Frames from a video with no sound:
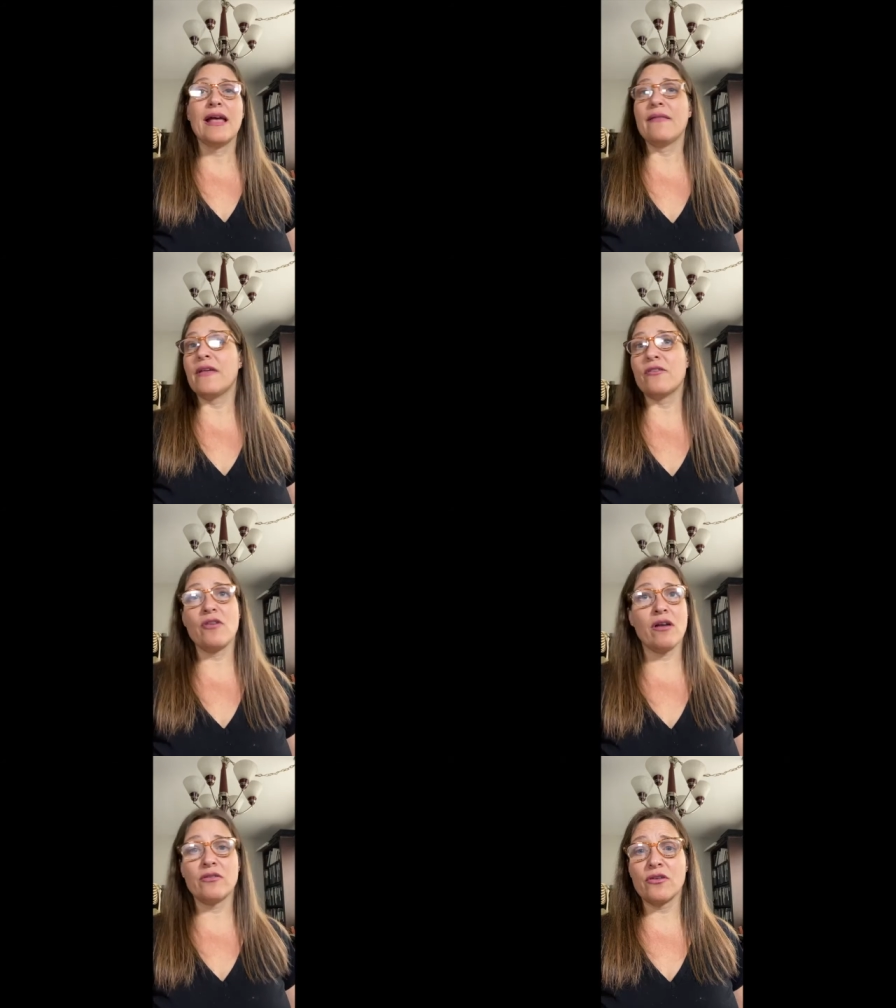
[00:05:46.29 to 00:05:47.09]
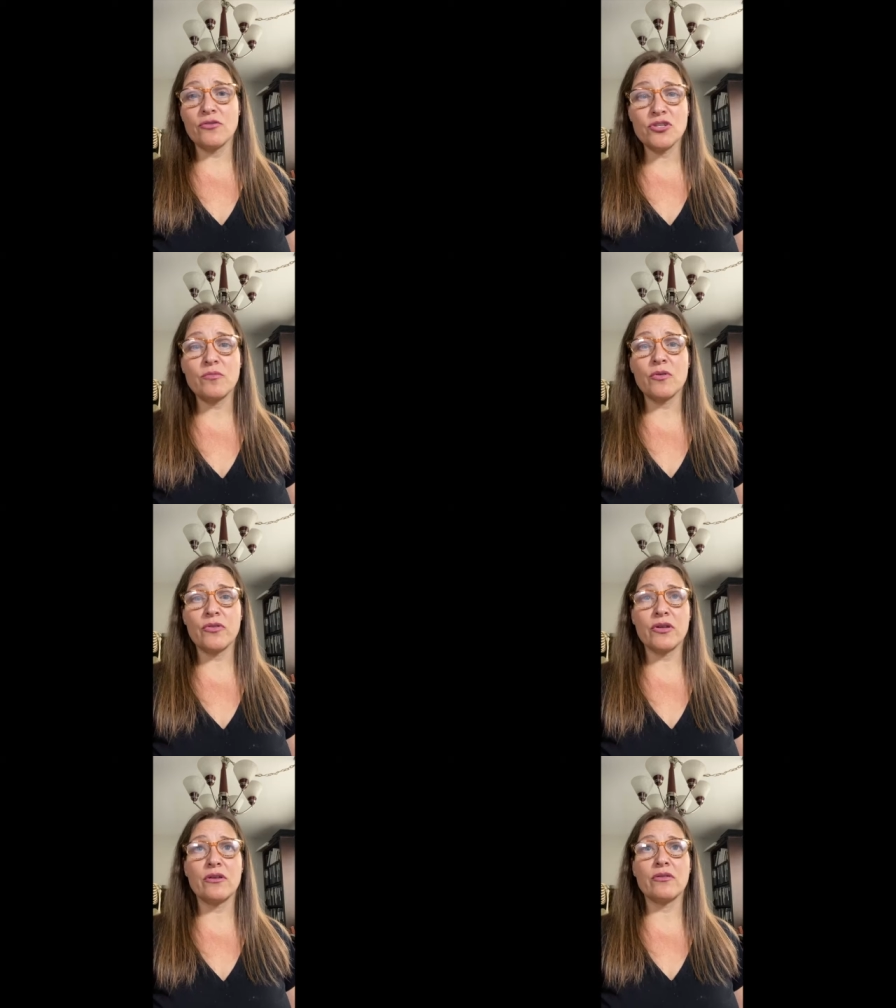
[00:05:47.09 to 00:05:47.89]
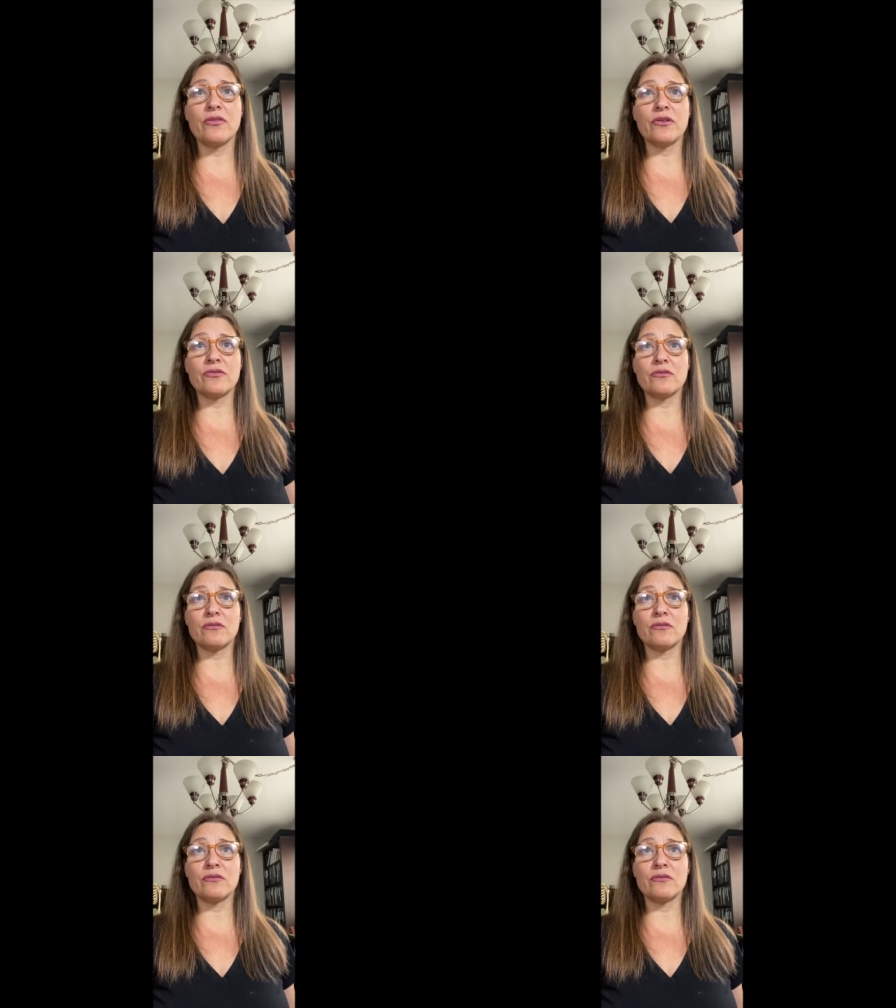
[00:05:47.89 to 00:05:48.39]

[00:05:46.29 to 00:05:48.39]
and they are non-negotiable. The the